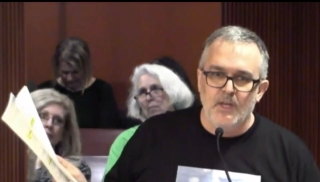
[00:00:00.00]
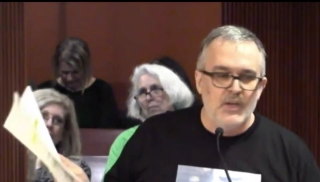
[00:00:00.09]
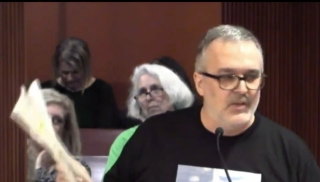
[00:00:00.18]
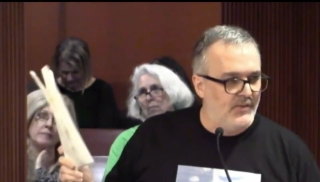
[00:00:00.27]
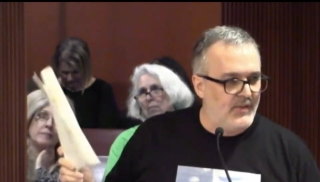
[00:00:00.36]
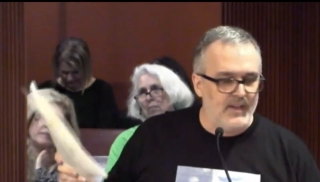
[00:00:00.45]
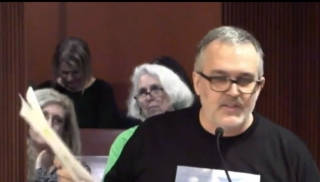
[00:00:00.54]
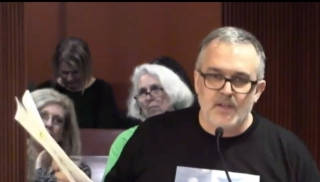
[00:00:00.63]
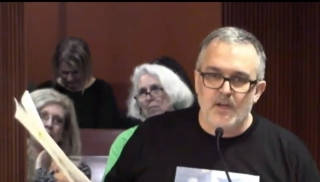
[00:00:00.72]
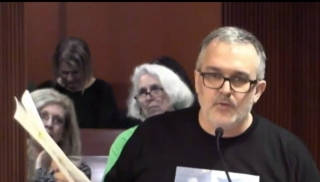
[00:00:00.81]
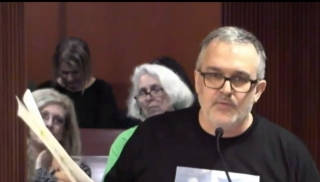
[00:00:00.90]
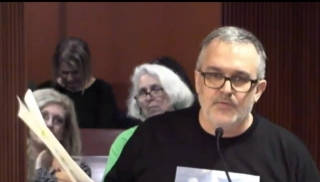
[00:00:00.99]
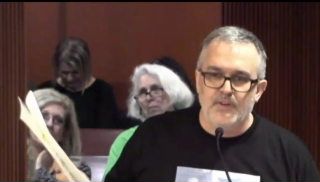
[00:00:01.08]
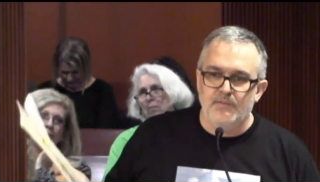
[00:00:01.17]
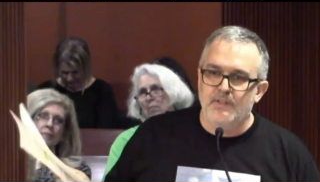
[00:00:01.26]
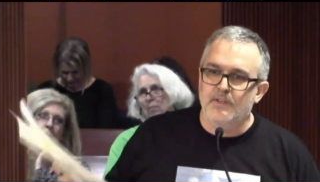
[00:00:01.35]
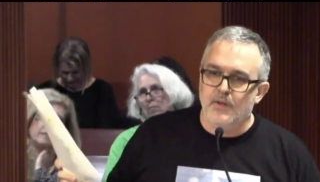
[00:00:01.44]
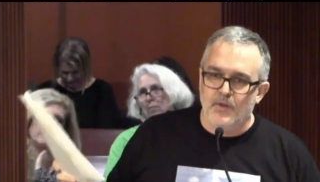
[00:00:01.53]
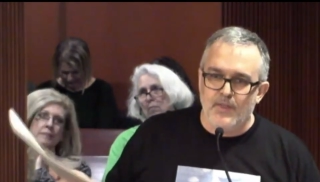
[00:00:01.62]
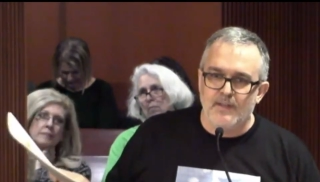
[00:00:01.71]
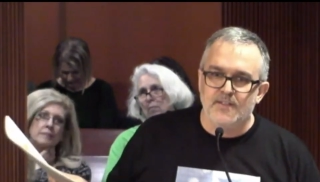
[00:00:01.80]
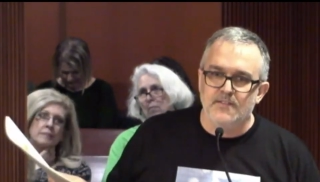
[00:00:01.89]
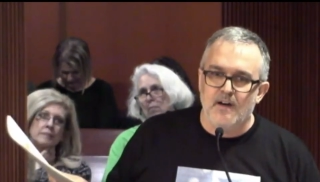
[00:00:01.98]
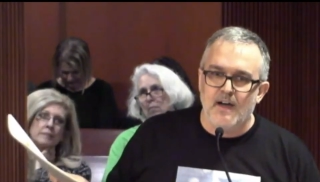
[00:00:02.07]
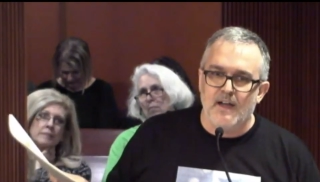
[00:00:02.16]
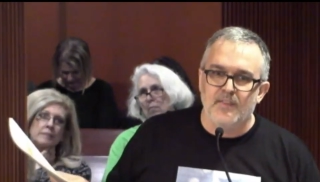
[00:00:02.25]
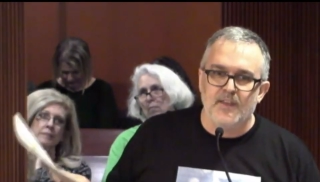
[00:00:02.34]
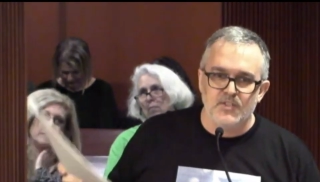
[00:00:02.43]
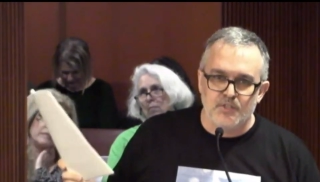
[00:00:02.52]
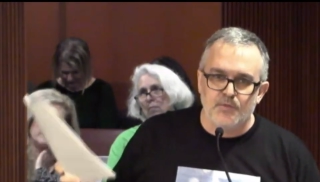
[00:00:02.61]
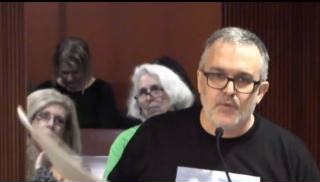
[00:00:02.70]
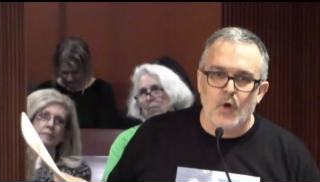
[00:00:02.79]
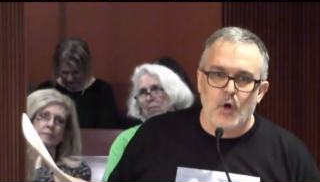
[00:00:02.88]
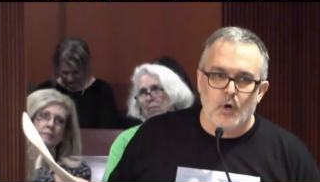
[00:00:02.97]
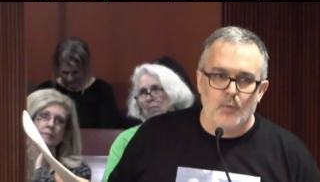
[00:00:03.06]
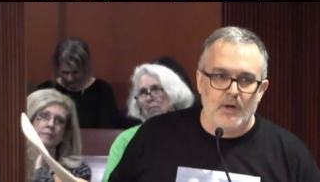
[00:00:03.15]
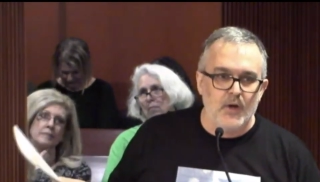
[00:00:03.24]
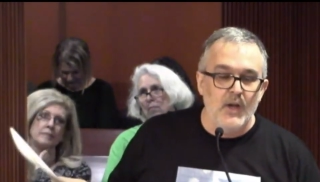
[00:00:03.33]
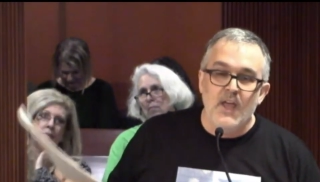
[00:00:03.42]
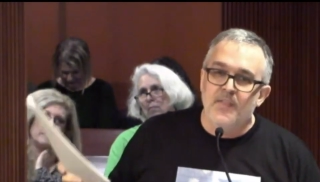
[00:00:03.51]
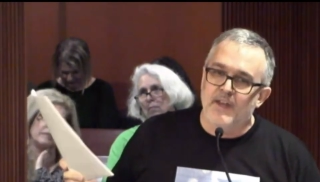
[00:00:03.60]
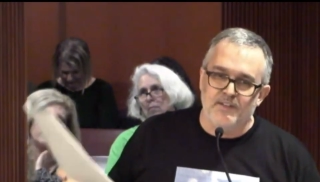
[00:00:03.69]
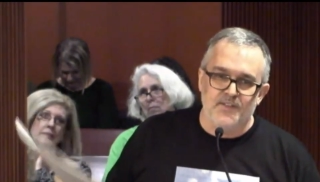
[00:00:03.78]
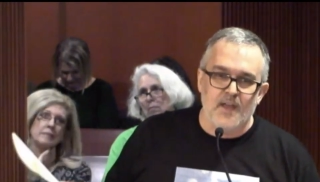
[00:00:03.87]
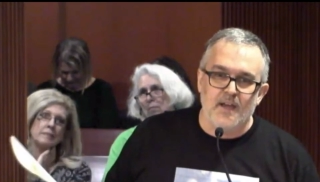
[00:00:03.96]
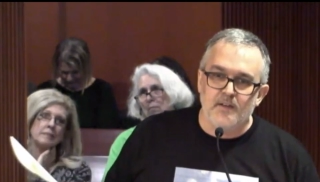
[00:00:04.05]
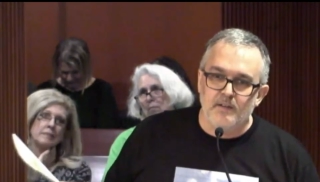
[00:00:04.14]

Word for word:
Speaker 1: You say it's 150. You know that's a lie. That's just for the hardware. That is not going to